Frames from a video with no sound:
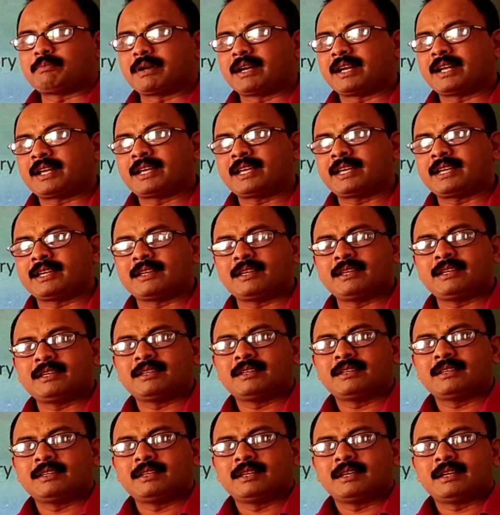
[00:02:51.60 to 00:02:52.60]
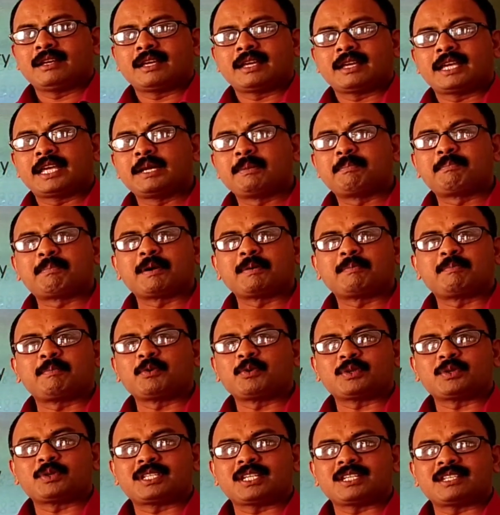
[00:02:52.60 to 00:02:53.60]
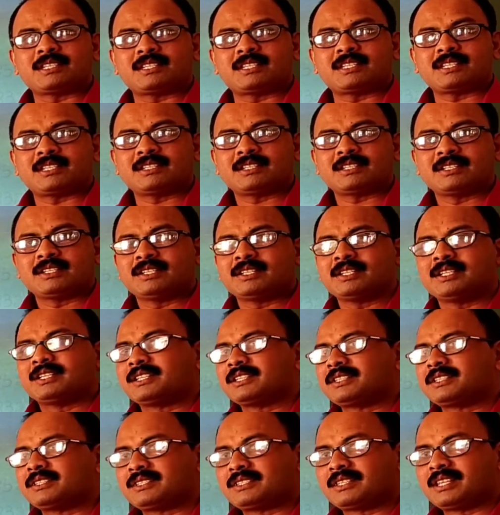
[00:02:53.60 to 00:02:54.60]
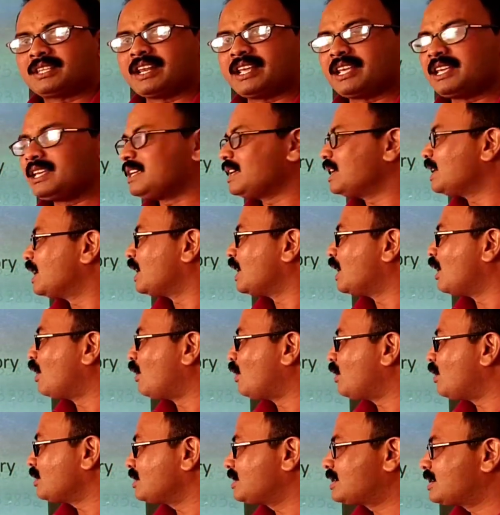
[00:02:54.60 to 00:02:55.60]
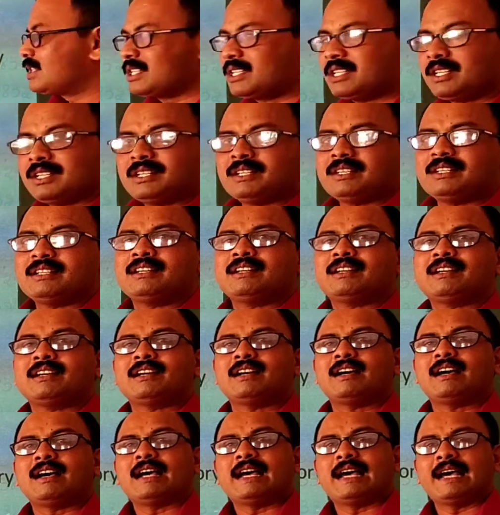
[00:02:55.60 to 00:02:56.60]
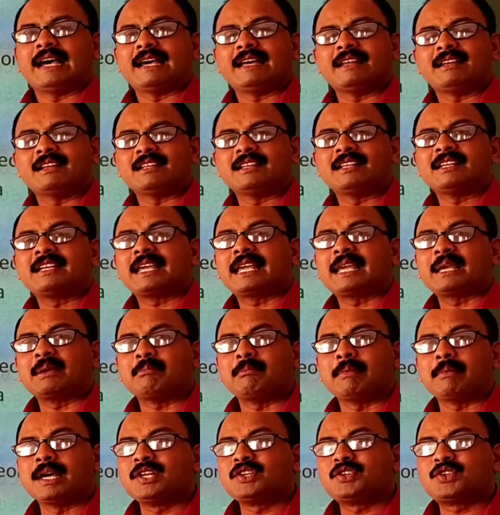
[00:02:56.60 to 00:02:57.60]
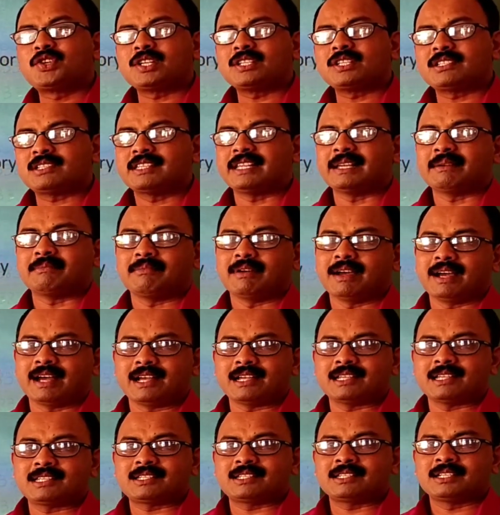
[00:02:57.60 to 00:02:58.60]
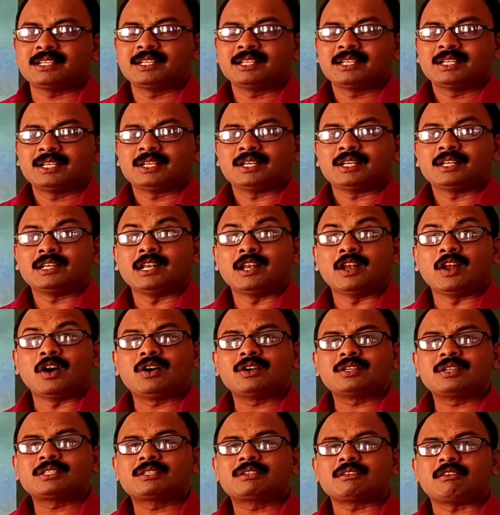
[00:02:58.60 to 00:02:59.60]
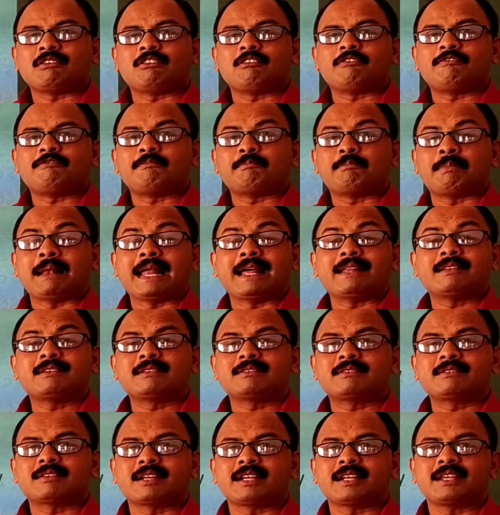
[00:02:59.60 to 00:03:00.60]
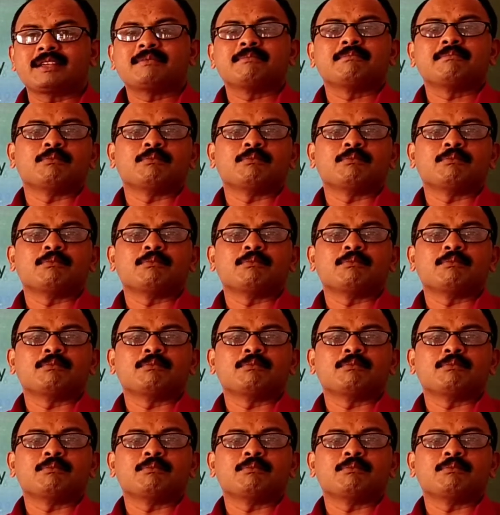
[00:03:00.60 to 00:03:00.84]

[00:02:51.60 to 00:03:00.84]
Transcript: Brahe. He proposes 3 laws and he mentions them as laws of planetary